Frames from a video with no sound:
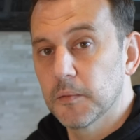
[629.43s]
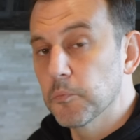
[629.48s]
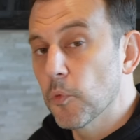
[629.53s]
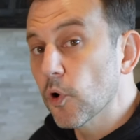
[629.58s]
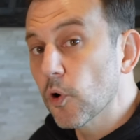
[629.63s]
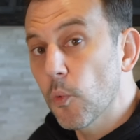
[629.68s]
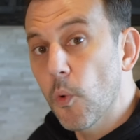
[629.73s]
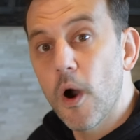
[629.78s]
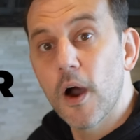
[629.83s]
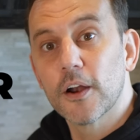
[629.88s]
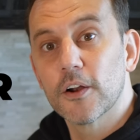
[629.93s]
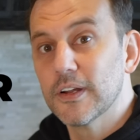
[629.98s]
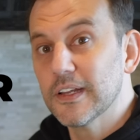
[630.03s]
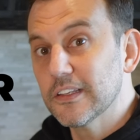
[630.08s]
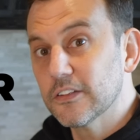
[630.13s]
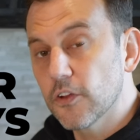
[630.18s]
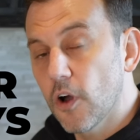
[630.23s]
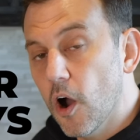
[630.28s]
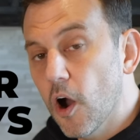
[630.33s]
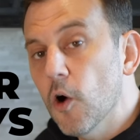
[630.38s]
More water
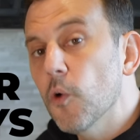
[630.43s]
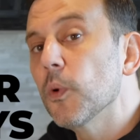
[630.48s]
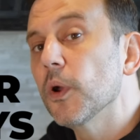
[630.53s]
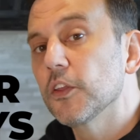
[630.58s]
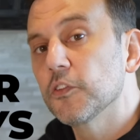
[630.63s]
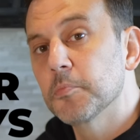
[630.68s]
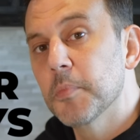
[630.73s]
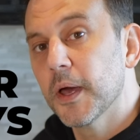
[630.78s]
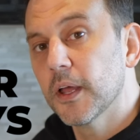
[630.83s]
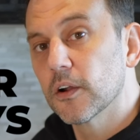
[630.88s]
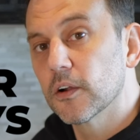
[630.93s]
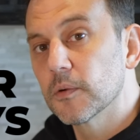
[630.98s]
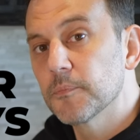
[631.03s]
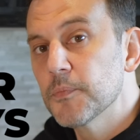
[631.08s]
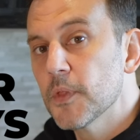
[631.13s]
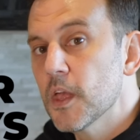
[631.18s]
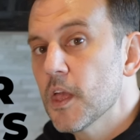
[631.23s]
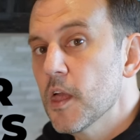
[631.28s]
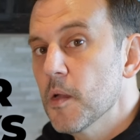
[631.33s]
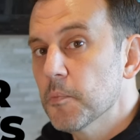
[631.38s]
is always better,
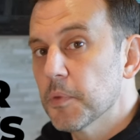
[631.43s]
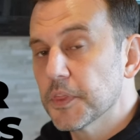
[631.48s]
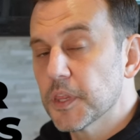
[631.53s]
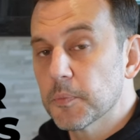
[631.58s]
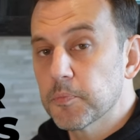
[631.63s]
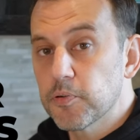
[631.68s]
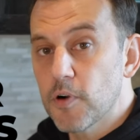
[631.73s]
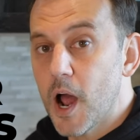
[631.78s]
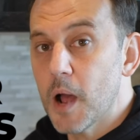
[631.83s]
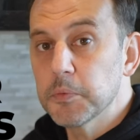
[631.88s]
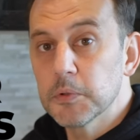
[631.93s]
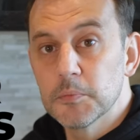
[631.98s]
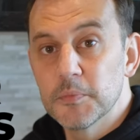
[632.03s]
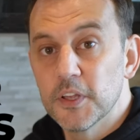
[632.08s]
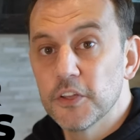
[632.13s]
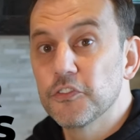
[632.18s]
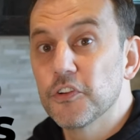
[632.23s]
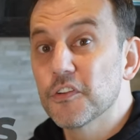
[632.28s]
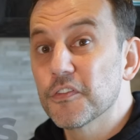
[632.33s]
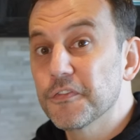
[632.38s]
but the problem
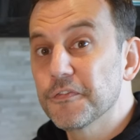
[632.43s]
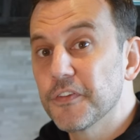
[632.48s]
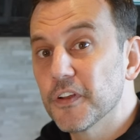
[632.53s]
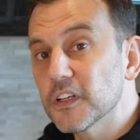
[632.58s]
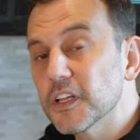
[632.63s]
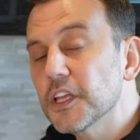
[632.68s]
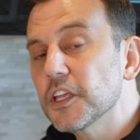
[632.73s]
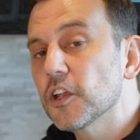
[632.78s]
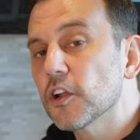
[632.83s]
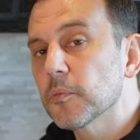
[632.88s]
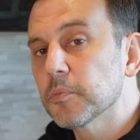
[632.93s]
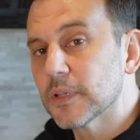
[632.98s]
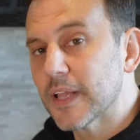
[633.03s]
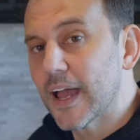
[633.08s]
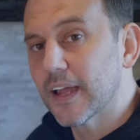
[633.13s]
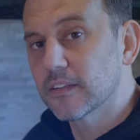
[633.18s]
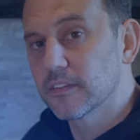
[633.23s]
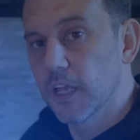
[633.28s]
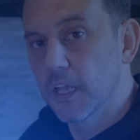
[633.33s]
is you're filling your black